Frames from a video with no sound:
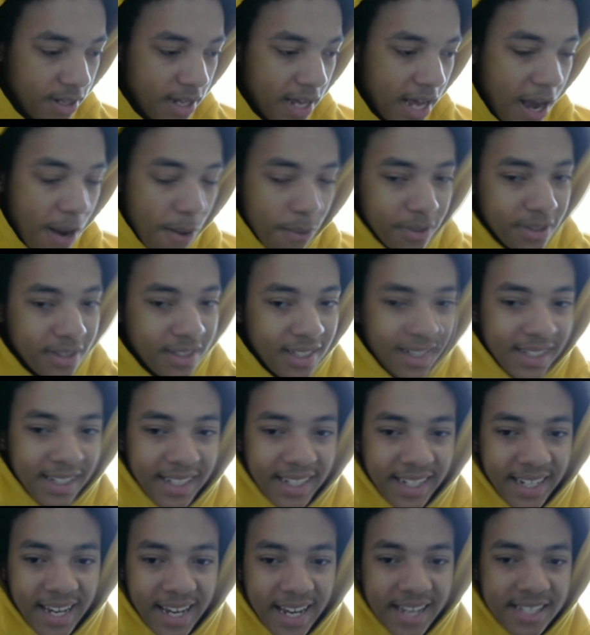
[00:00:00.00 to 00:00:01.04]
I was still a
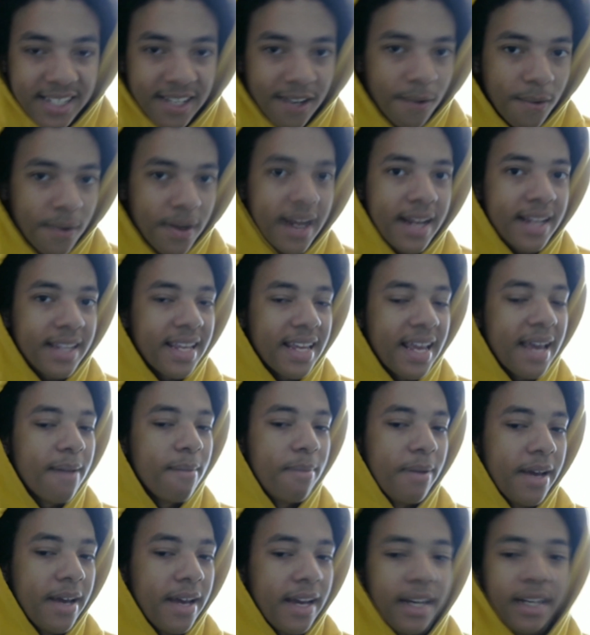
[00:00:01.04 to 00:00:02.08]
kid, so it ain't that
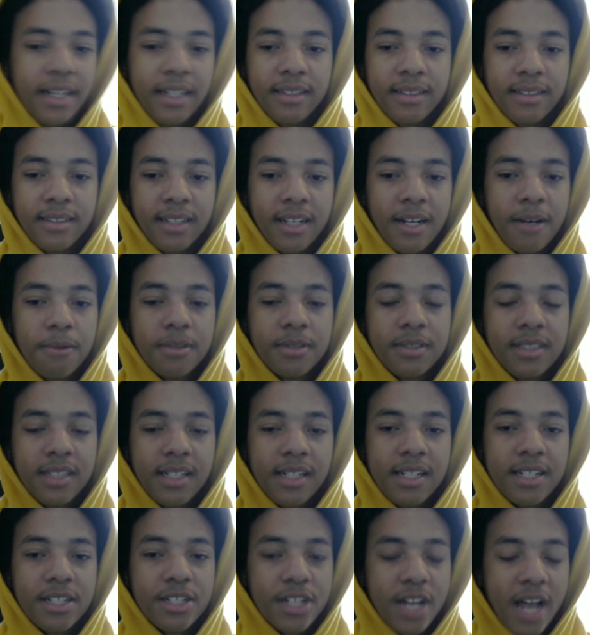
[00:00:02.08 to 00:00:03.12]
bad. I was
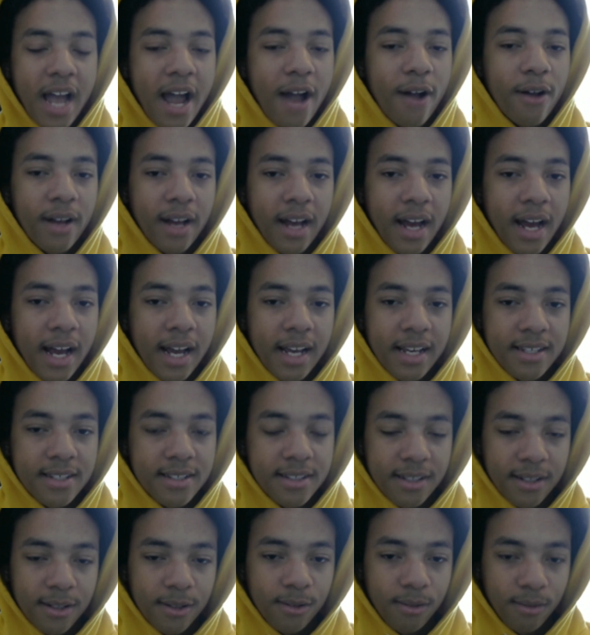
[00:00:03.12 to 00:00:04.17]
still a child, guys,
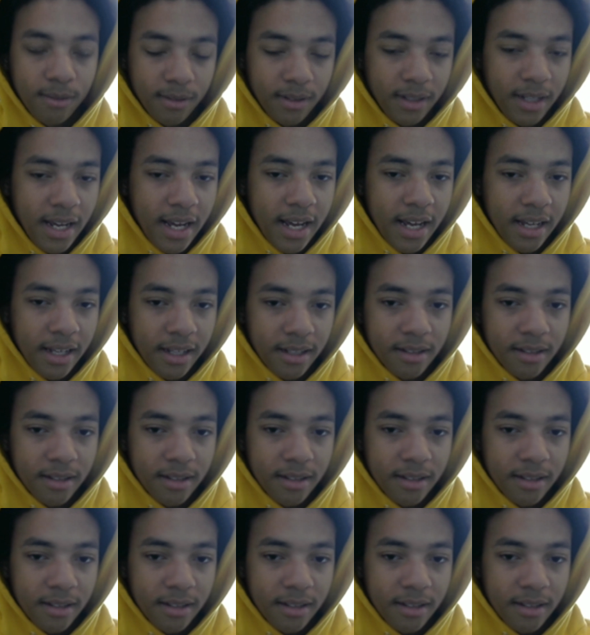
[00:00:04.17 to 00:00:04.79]
so, yeah.